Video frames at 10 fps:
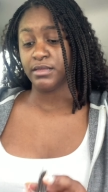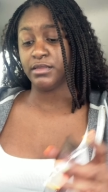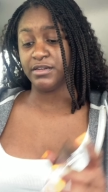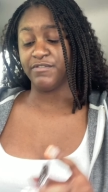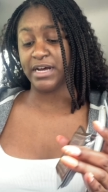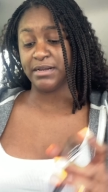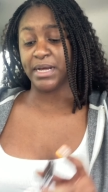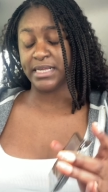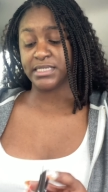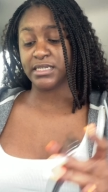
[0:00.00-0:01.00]
the divine
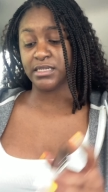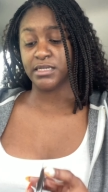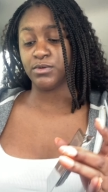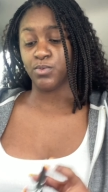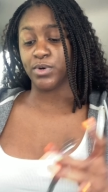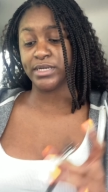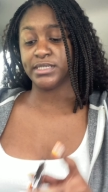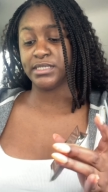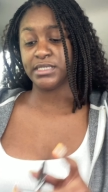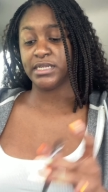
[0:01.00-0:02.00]
masculine
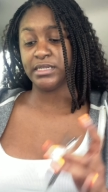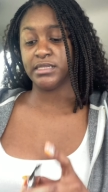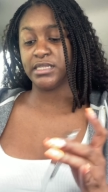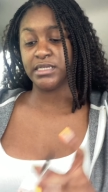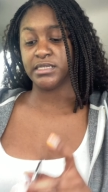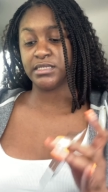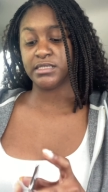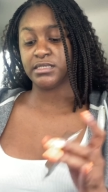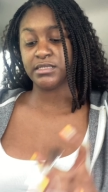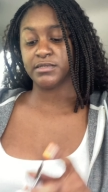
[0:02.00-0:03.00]
was in
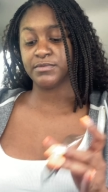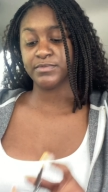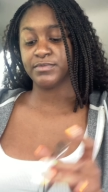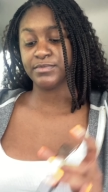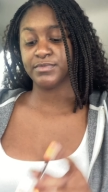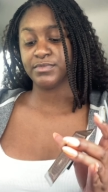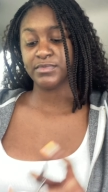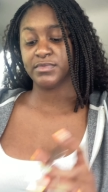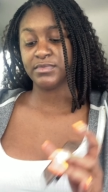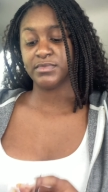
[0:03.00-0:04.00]
this,
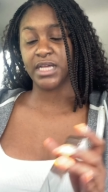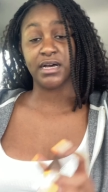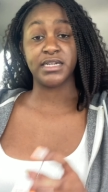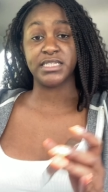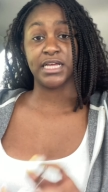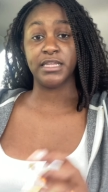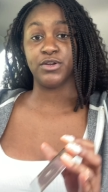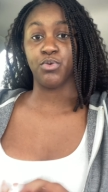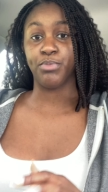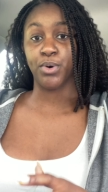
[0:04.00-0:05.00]
I'm not gonna say
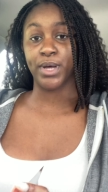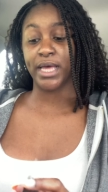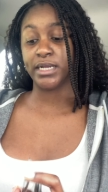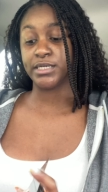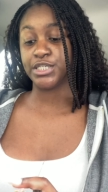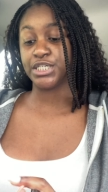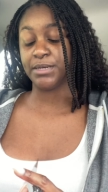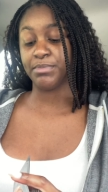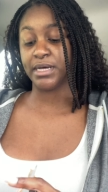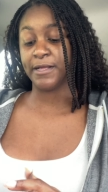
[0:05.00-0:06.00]
little boy energy,
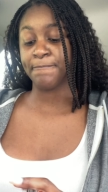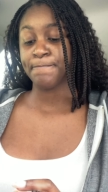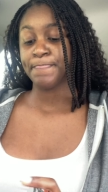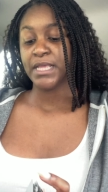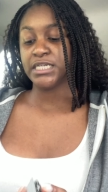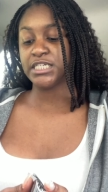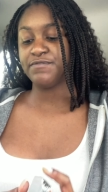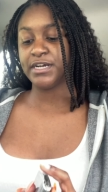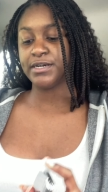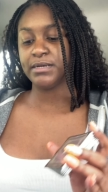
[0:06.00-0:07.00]
but just
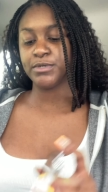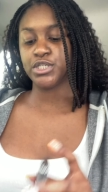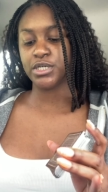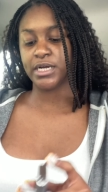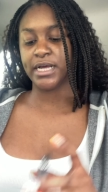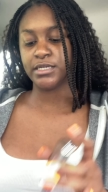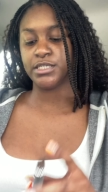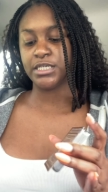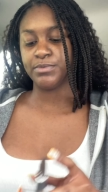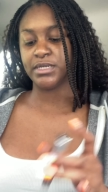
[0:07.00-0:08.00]
very immature
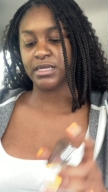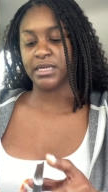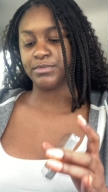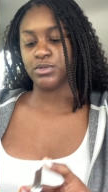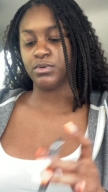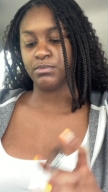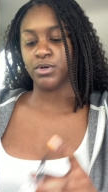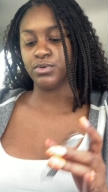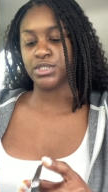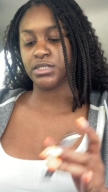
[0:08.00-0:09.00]
energy when it came to
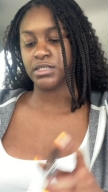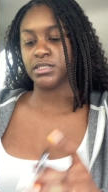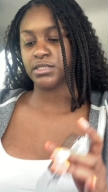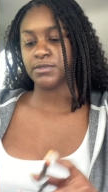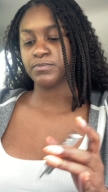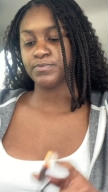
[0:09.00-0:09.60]
emotions.